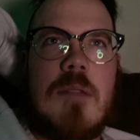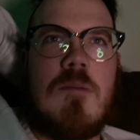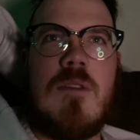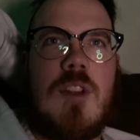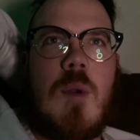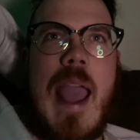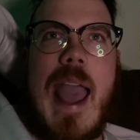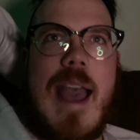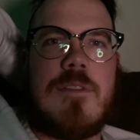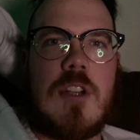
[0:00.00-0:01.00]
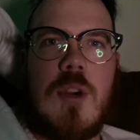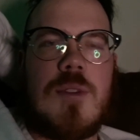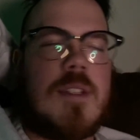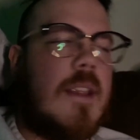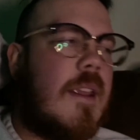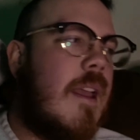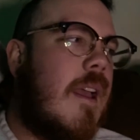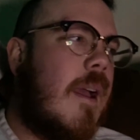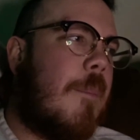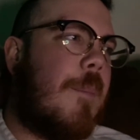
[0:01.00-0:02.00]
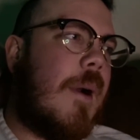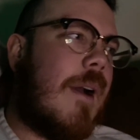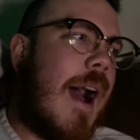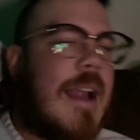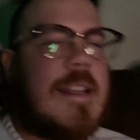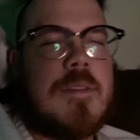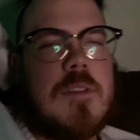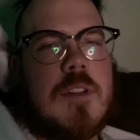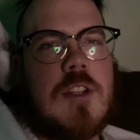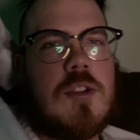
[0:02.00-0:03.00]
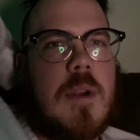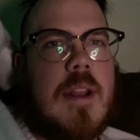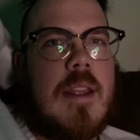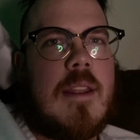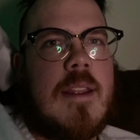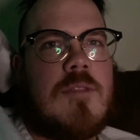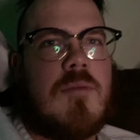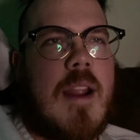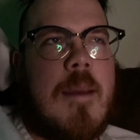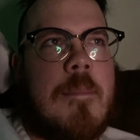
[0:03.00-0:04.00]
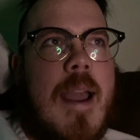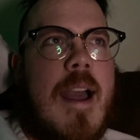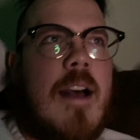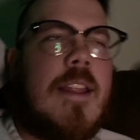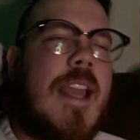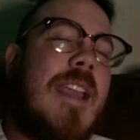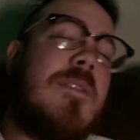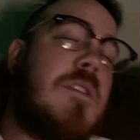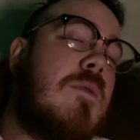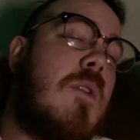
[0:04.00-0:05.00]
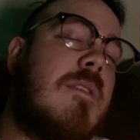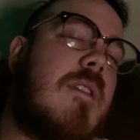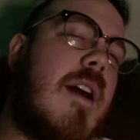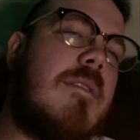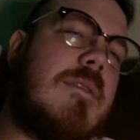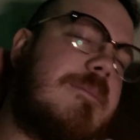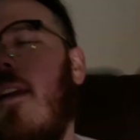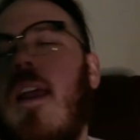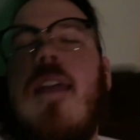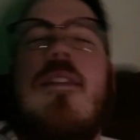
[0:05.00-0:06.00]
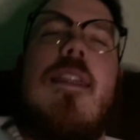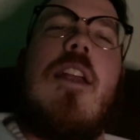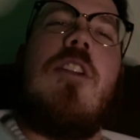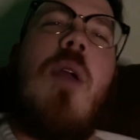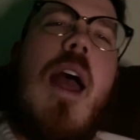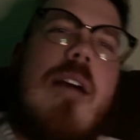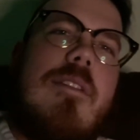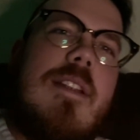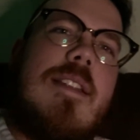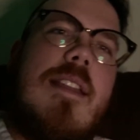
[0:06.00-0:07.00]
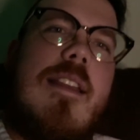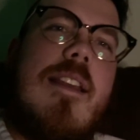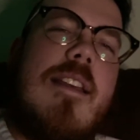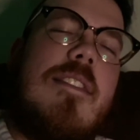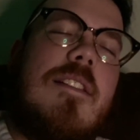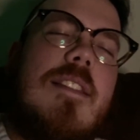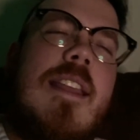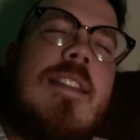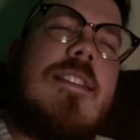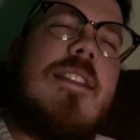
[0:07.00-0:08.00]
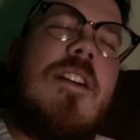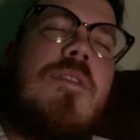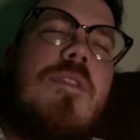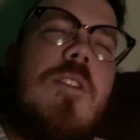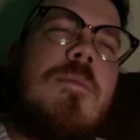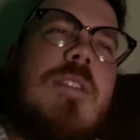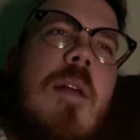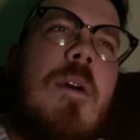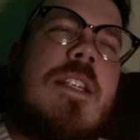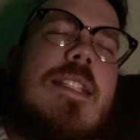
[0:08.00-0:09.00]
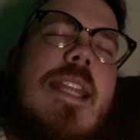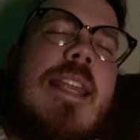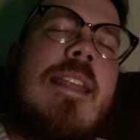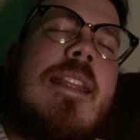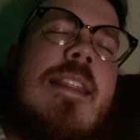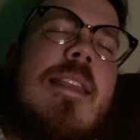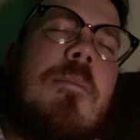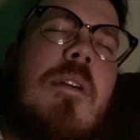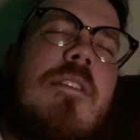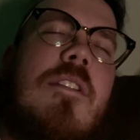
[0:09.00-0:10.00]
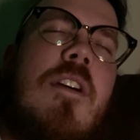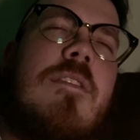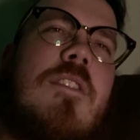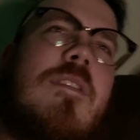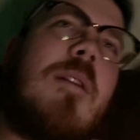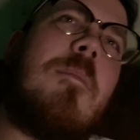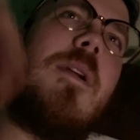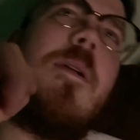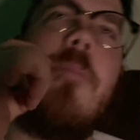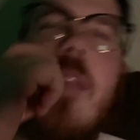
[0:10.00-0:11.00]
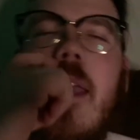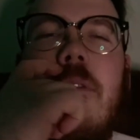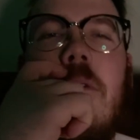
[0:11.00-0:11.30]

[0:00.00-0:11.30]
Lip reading: movie you have to go see, but I definitely enjoyed it. It's right up my alley. I gave it a 4 out of 5. And there you have it, the list of films I watched in the month of November. If you